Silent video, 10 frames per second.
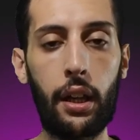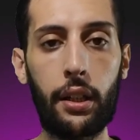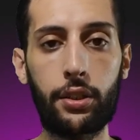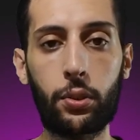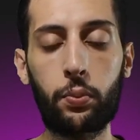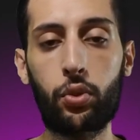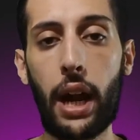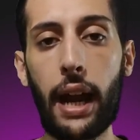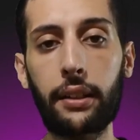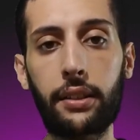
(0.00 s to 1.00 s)

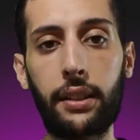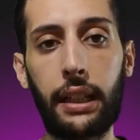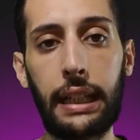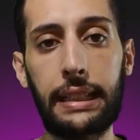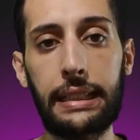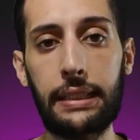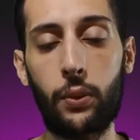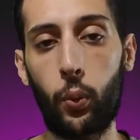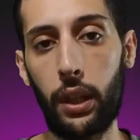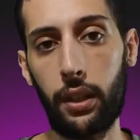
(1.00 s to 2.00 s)
subtract the
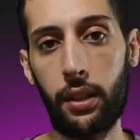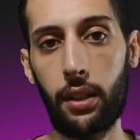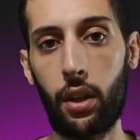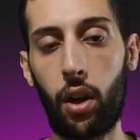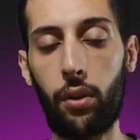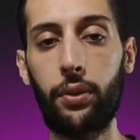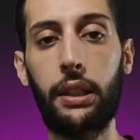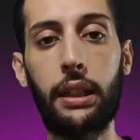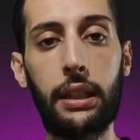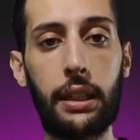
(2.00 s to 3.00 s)
width of
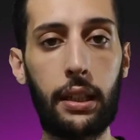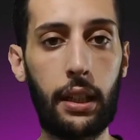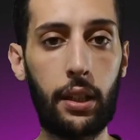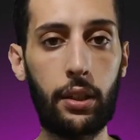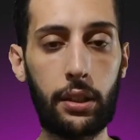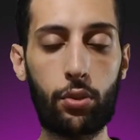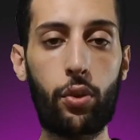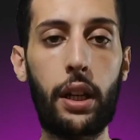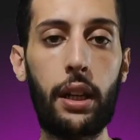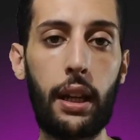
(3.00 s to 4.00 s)
the
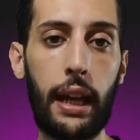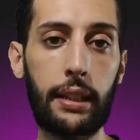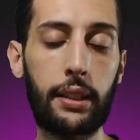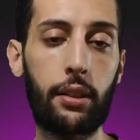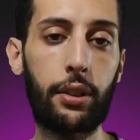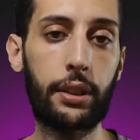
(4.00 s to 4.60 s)
screen, etc.,